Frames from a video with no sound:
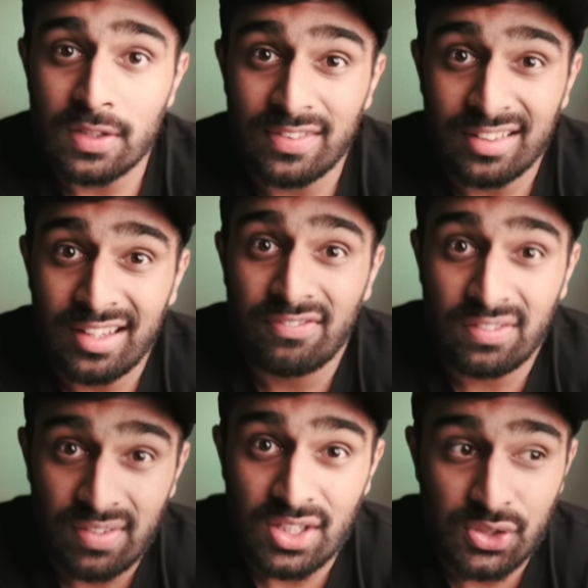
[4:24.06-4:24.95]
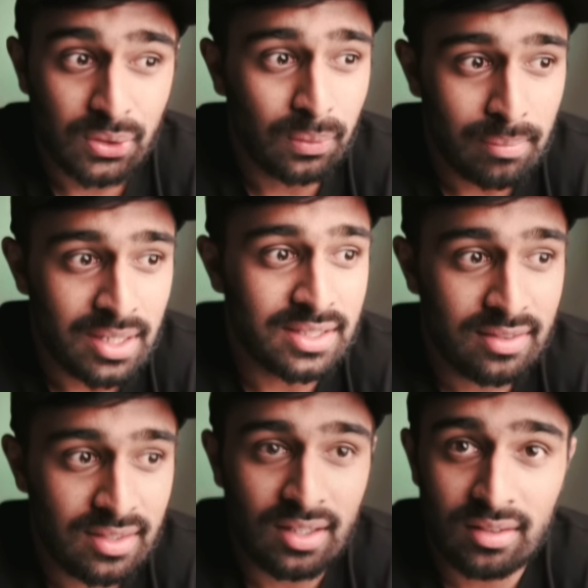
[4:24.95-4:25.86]
of the left ventricle much
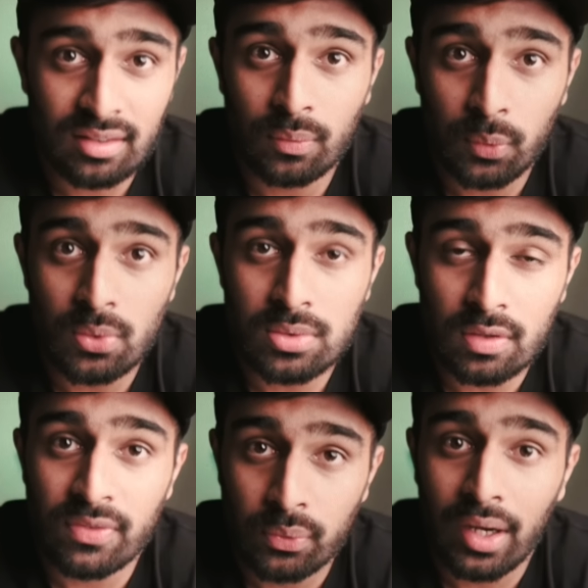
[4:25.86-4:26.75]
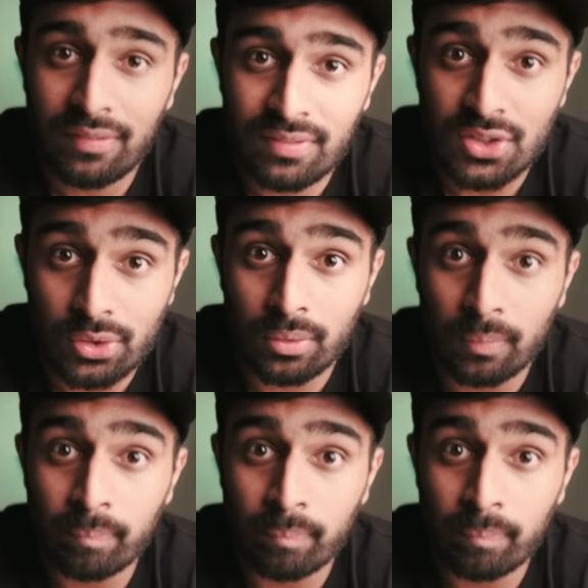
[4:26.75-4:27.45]
thicker than the walls of the right ventricle?